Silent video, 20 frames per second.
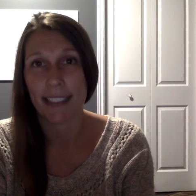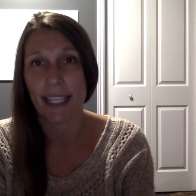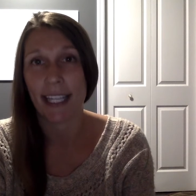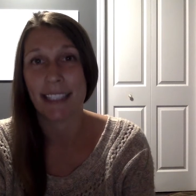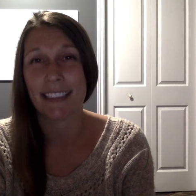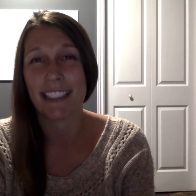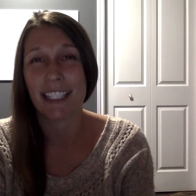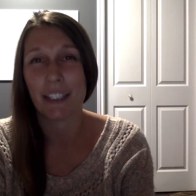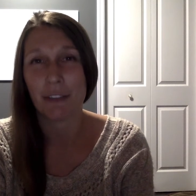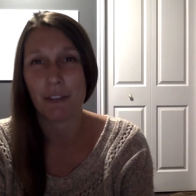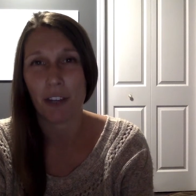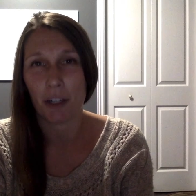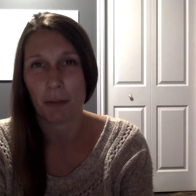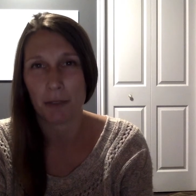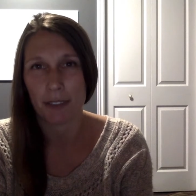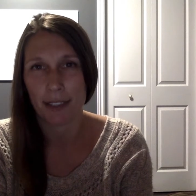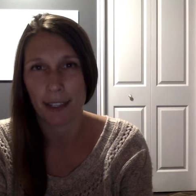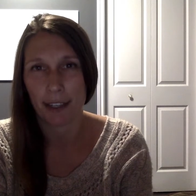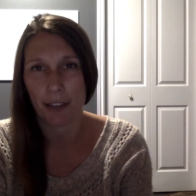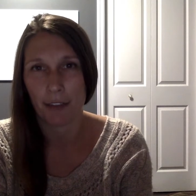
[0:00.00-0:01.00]
as if I
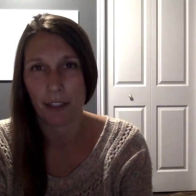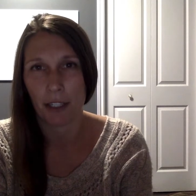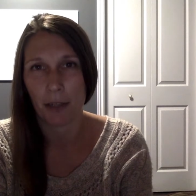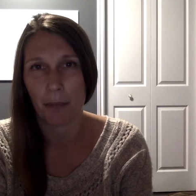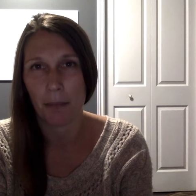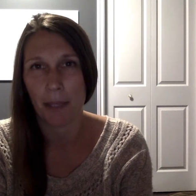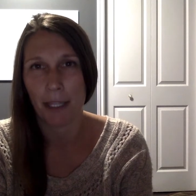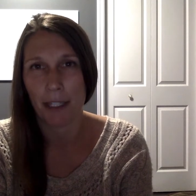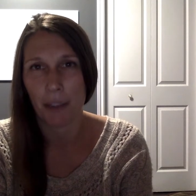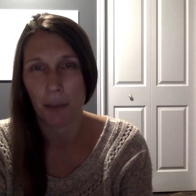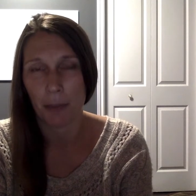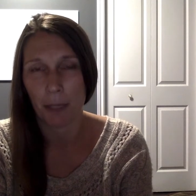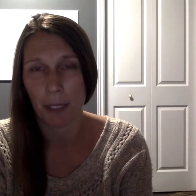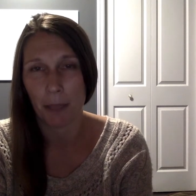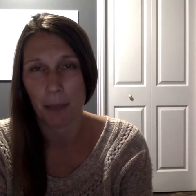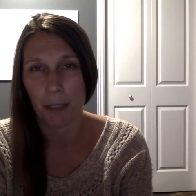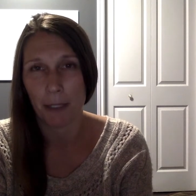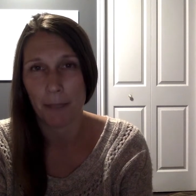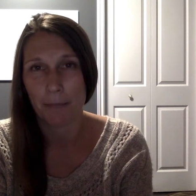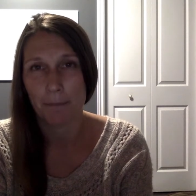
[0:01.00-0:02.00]
was having a male
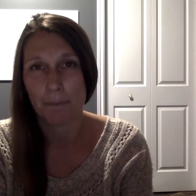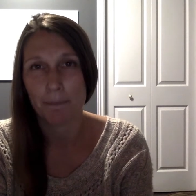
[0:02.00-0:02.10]
baby.